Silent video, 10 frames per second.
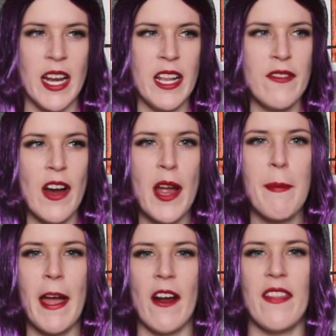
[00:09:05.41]
And it's
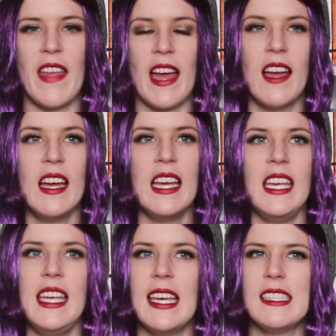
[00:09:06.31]
very apparent that
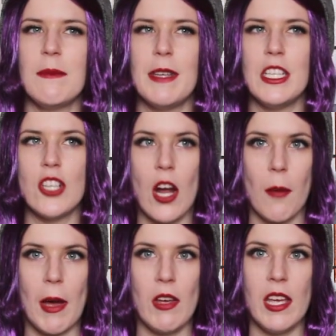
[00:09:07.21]
he has something dark
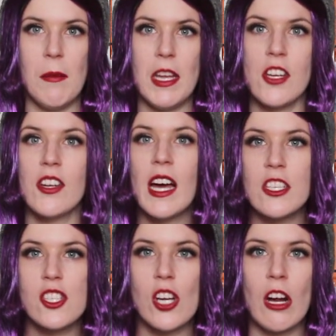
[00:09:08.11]
about him and you're
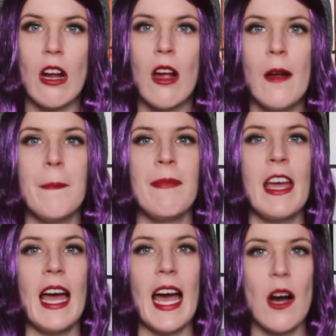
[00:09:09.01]
not sure
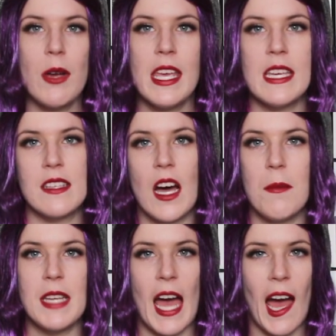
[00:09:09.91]
how he has
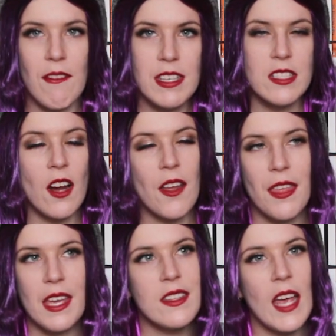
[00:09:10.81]
come to have this dark
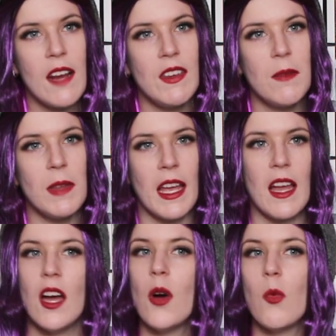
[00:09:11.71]
thing inside of him.
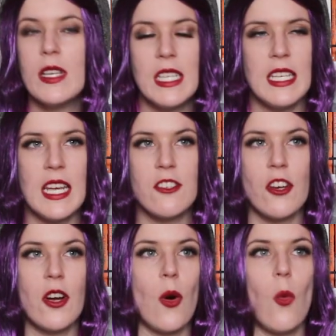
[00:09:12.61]
Like, was it
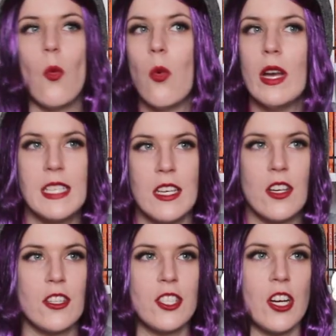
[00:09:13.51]
nature? Was it
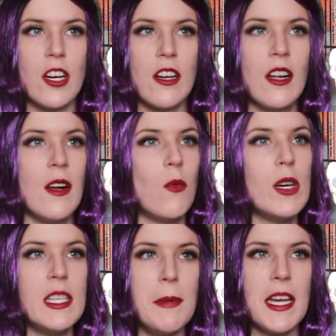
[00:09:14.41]
nurture?
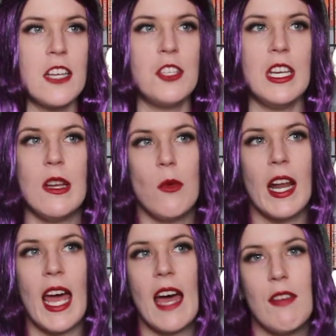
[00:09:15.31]
Was it because she didn't
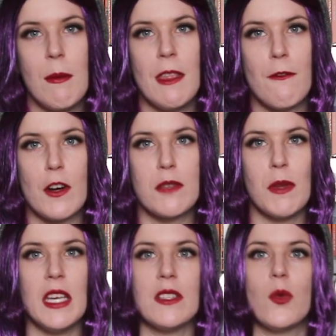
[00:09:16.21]
want to have him in the first
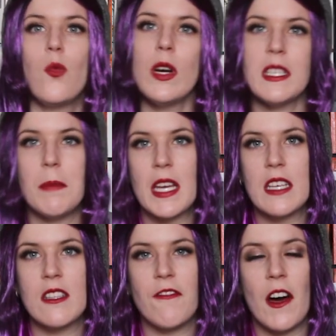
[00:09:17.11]
place? Was it
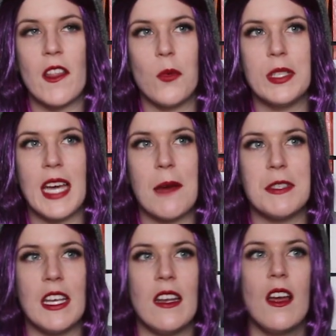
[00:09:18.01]
because the father was
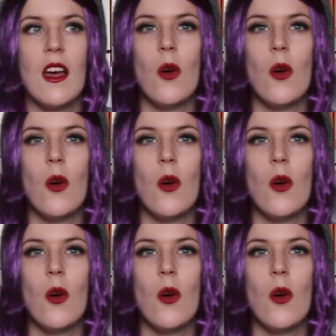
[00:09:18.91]
absent?